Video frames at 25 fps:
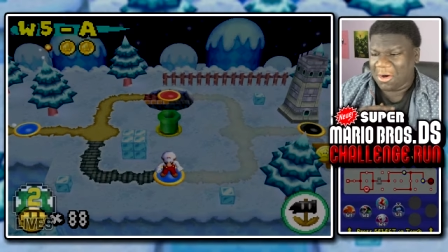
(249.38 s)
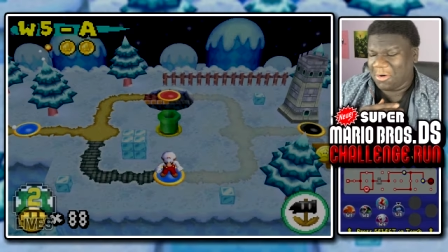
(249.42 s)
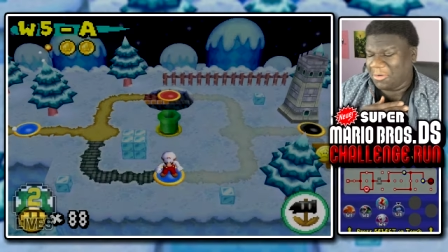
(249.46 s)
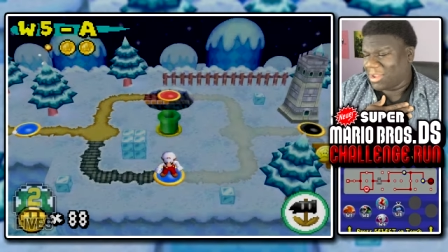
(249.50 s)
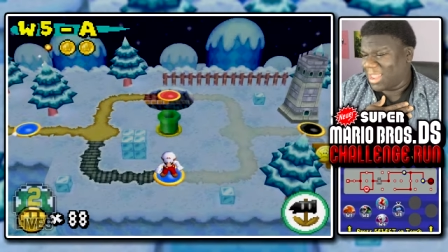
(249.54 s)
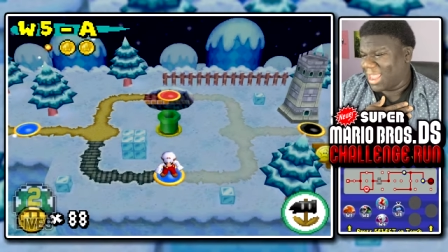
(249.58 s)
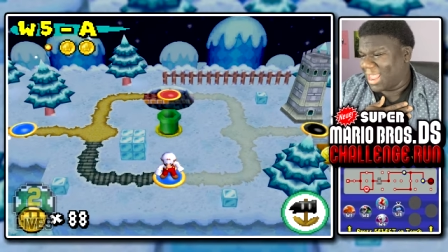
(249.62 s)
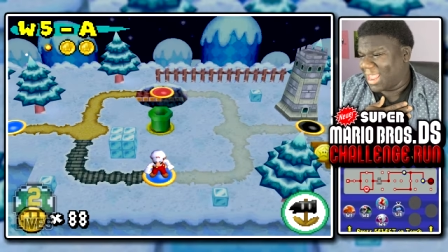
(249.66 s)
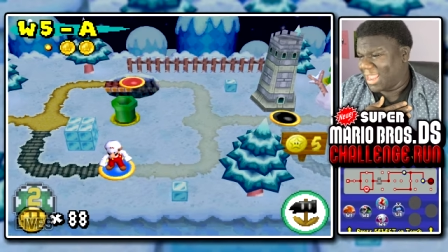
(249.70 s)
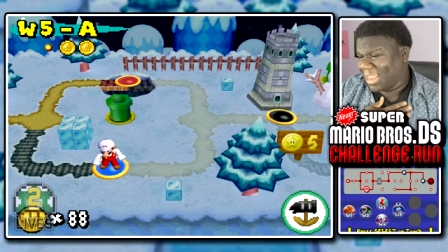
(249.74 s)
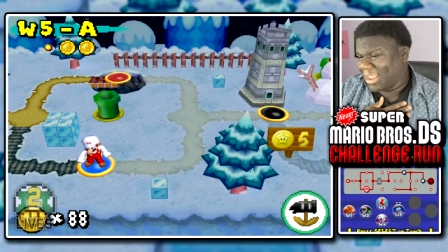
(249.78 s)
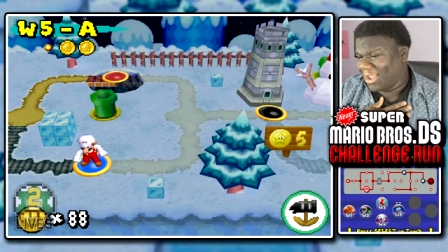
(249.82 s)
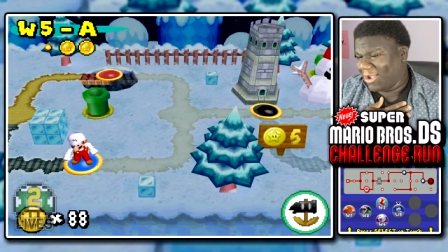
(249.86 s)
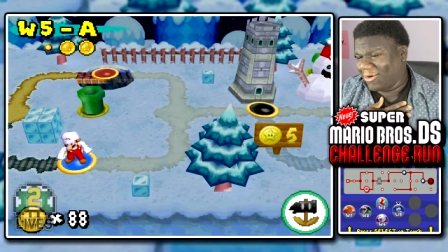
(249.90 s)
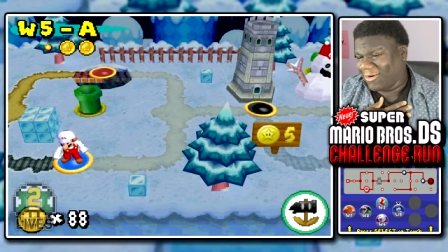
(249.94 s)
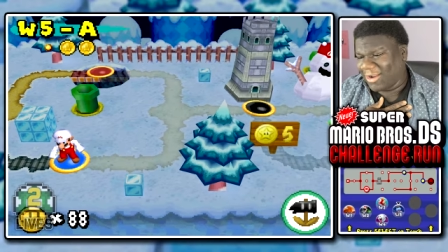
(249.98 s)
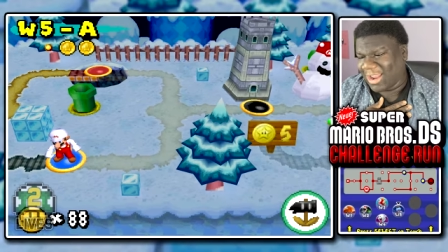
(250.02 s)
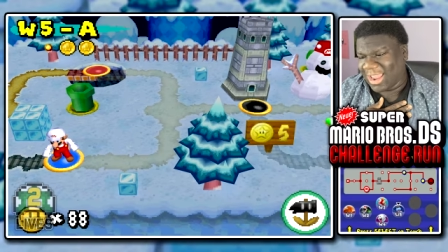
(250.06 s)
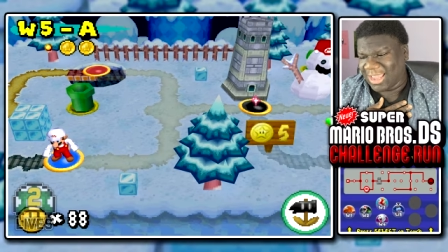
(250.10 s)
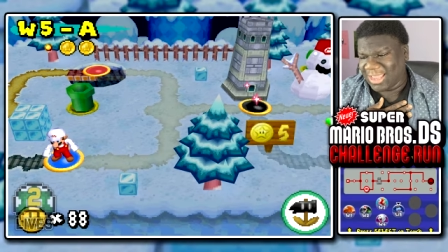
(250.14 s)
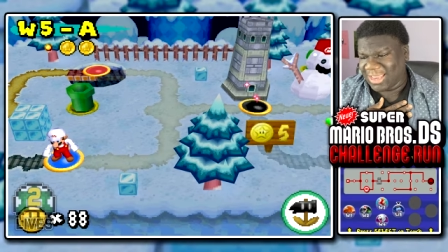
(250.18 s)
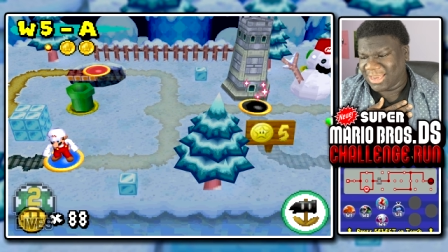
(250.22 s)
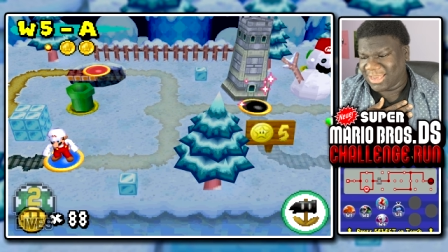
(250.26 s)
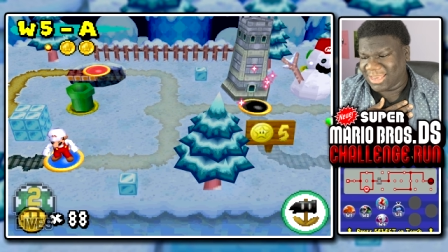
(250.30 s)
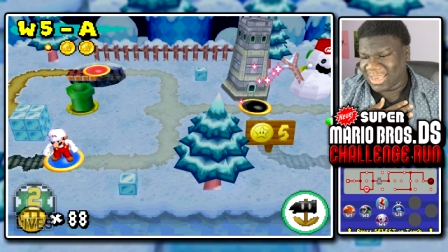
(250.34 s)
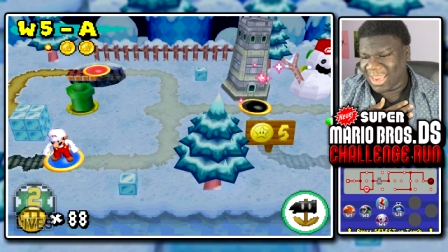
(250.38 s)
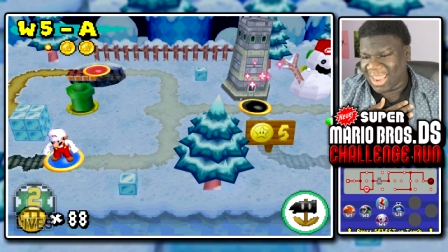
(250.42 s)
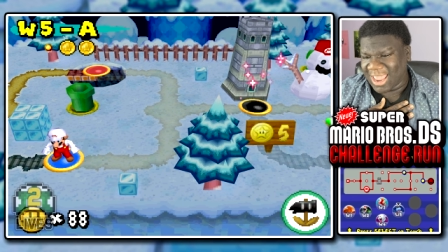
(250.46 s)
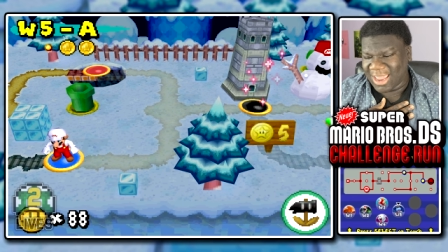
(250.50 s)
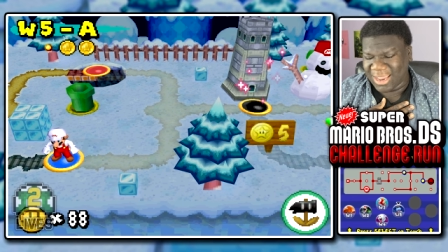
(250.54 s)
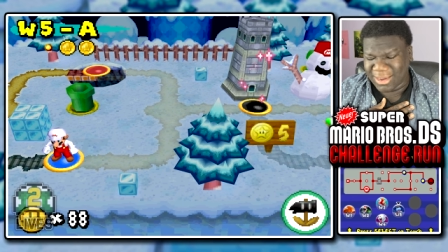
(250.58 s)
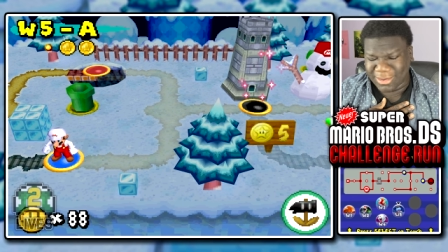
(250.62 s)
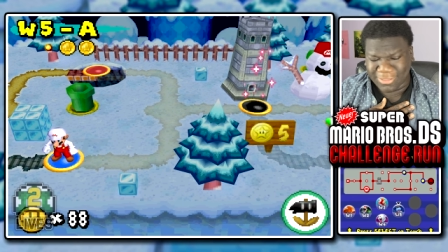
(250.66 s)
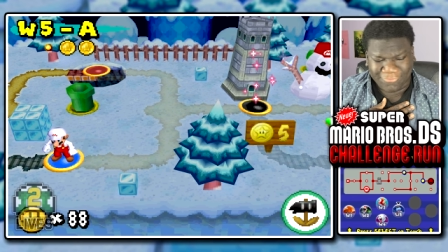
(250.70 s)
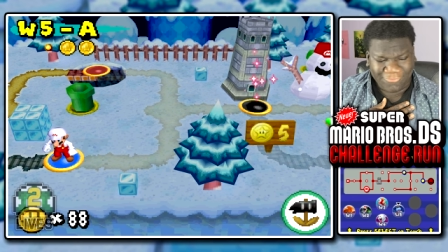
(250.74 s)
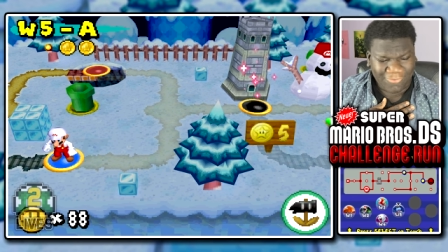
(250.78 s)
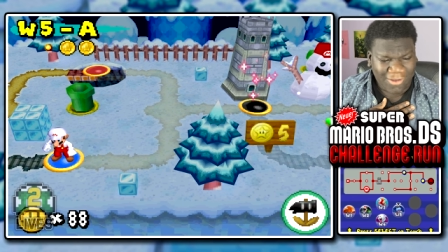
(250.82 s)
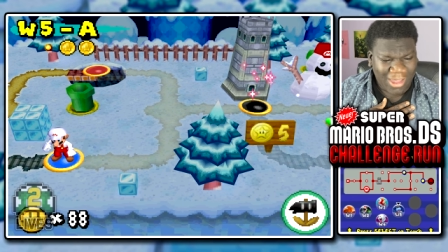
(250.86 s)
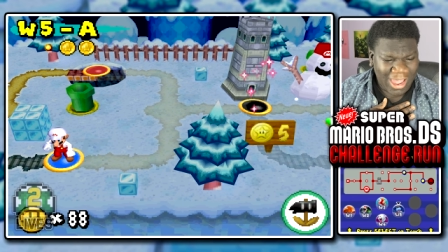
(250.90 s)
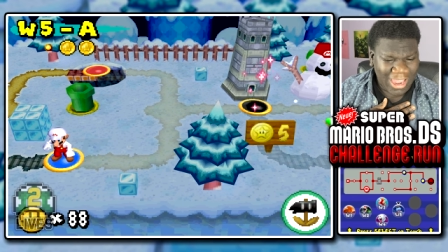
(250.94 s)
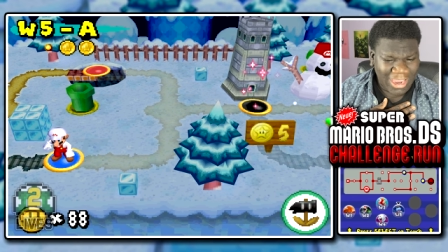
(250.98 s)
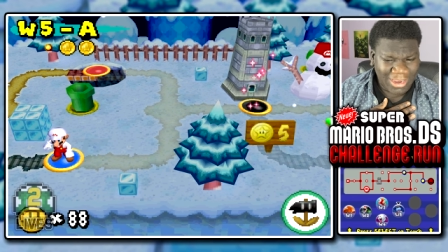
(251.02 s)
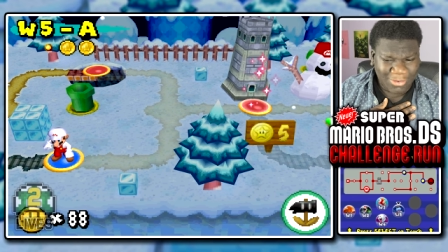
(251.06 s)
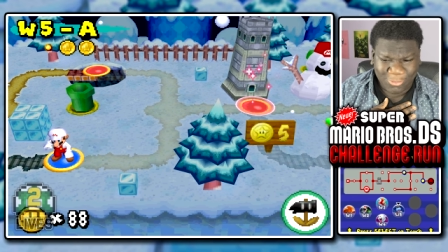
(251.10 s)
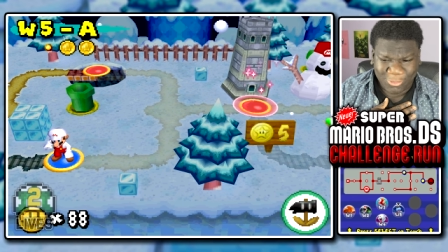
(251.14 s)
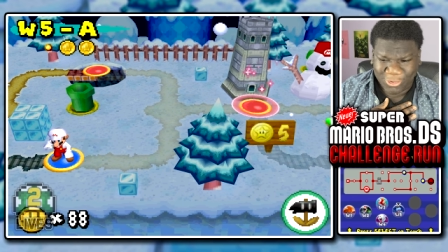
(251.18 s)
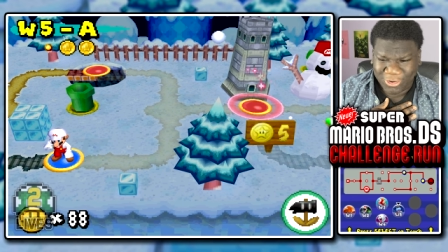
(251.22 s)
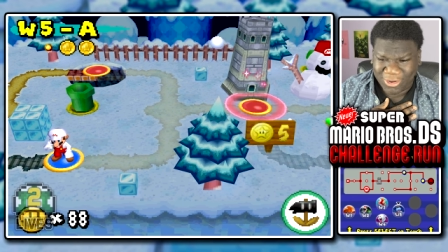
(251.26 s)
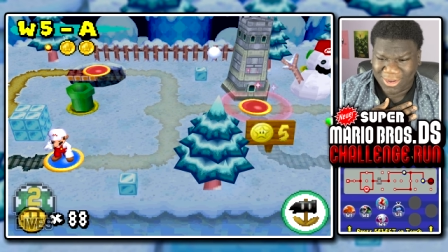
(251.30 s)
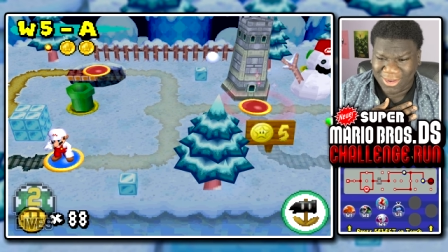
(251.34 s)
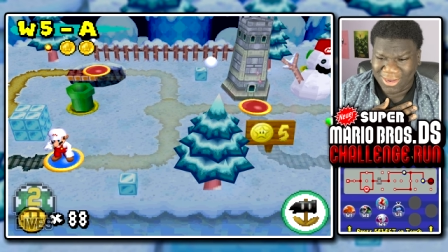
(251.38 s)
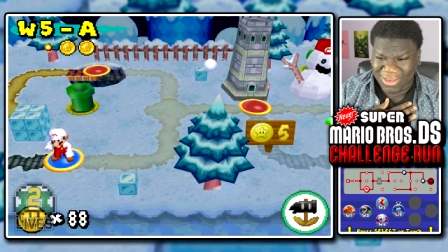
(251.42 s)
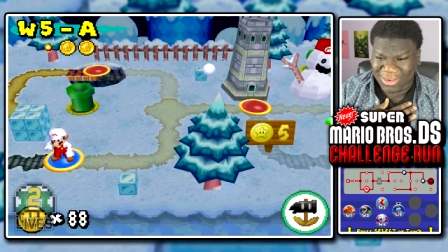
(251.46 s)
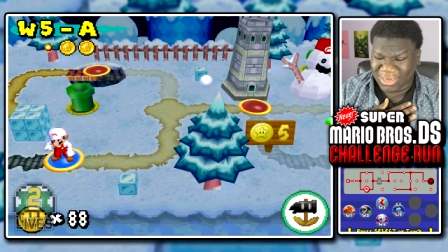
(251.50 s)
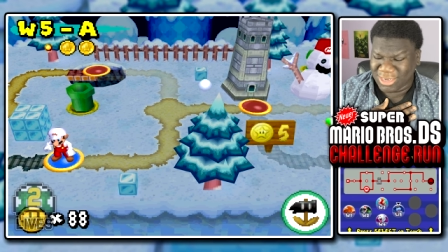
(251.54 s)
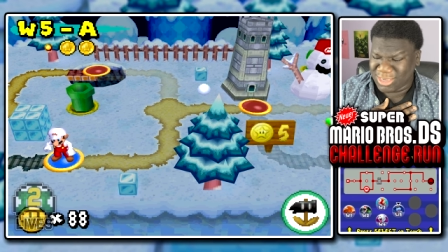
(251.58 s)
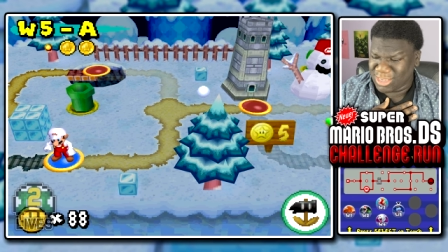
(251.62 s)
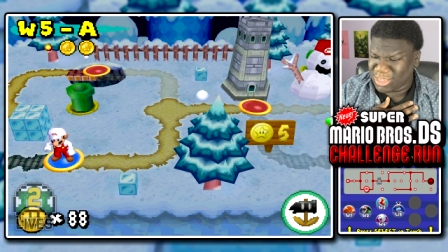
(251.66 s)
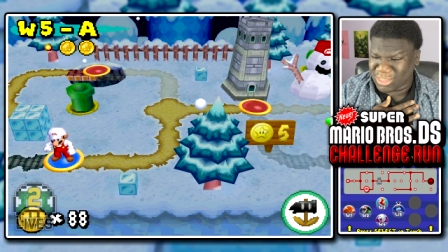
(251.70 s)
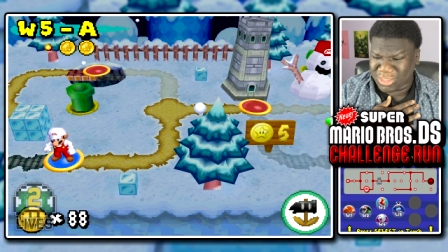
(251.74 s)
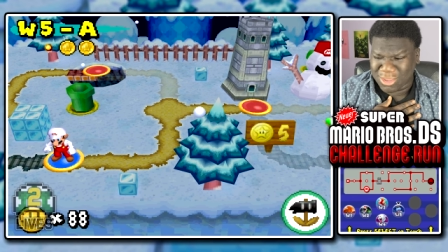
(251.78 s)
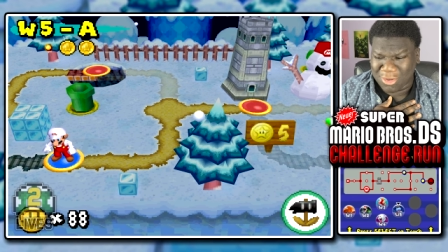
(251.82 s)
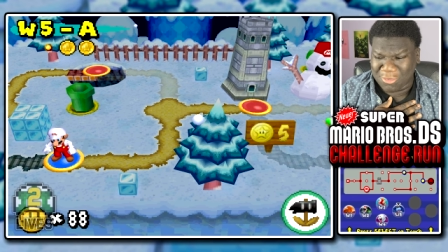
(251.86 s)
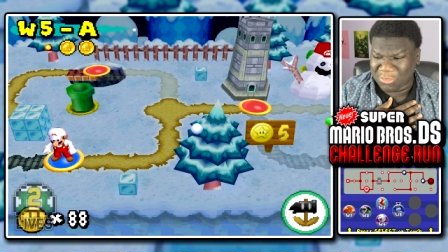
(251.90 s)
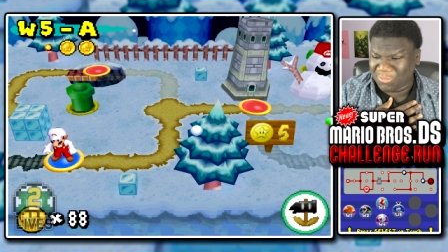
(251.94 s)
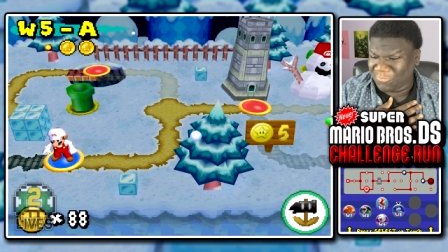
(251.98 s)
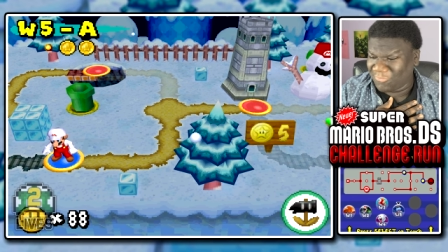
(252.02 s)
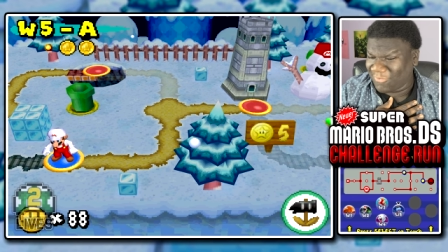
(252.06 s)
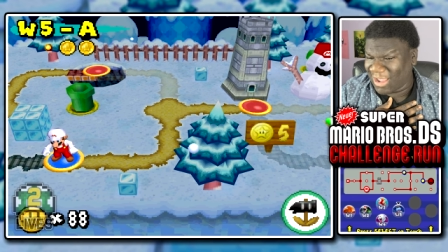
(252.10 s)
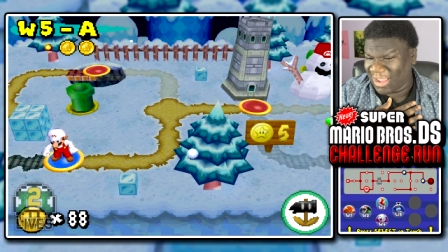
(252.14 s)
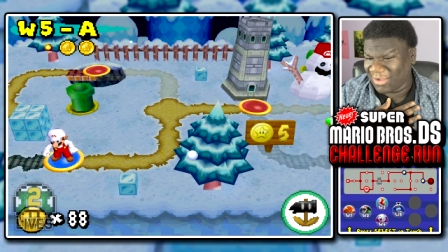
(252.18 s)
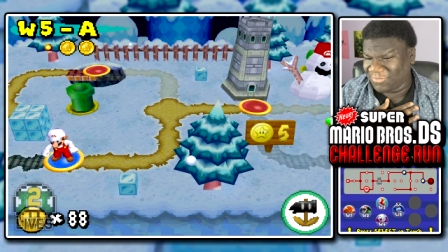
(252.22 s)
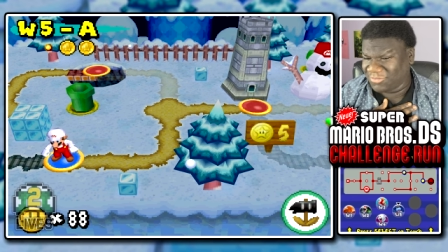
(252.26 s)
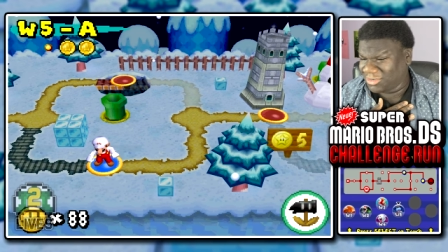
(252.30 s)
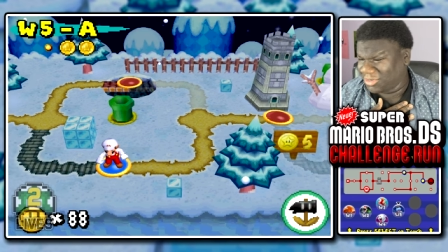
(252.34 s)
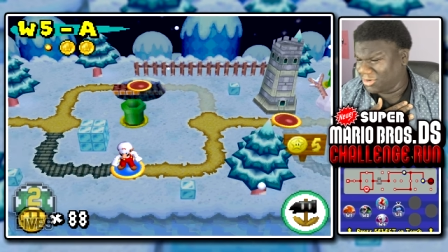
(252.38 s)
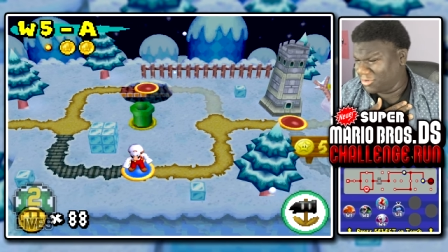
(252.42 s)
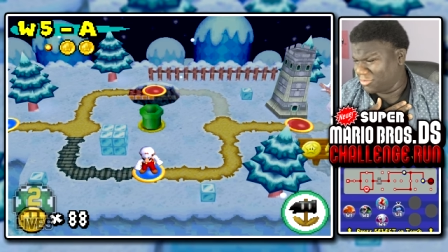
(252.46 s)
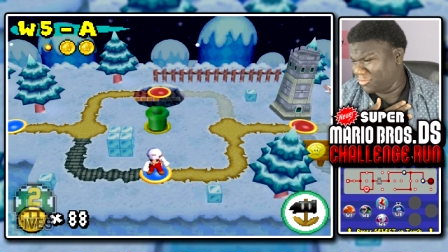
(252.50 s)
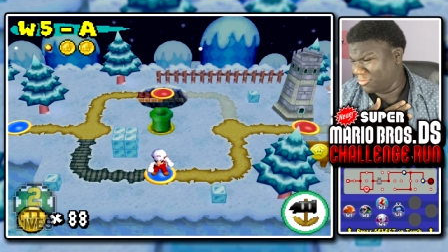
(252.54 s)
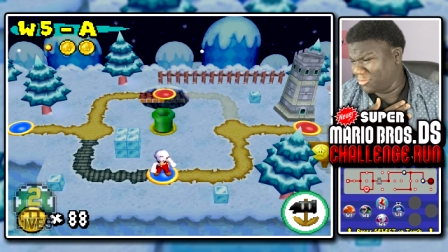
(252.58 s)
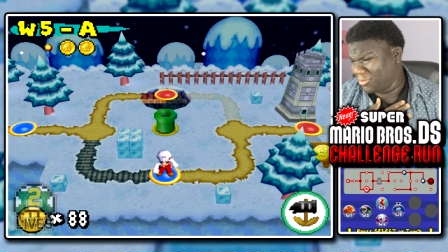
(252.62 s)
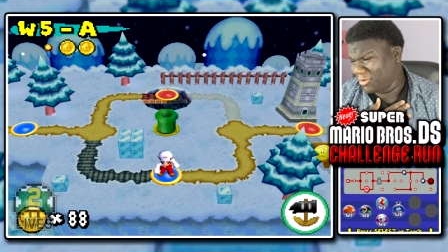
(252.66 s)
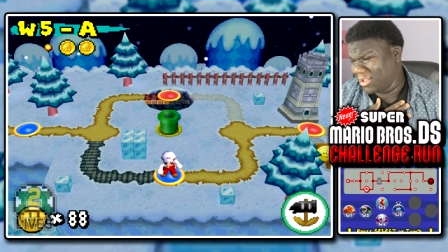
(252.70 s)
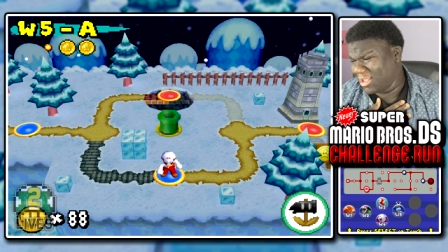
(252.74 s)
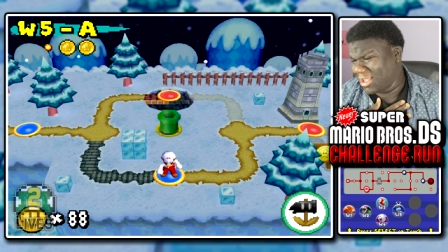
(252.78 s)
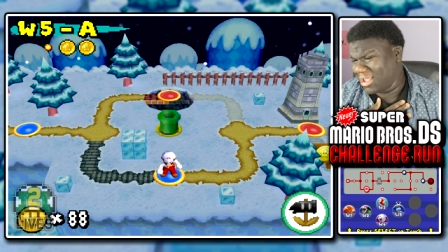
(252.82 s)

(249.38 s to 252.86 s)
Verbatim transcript: Okay, all right. Yeah, it's fine. We're good. Let's just go to five two.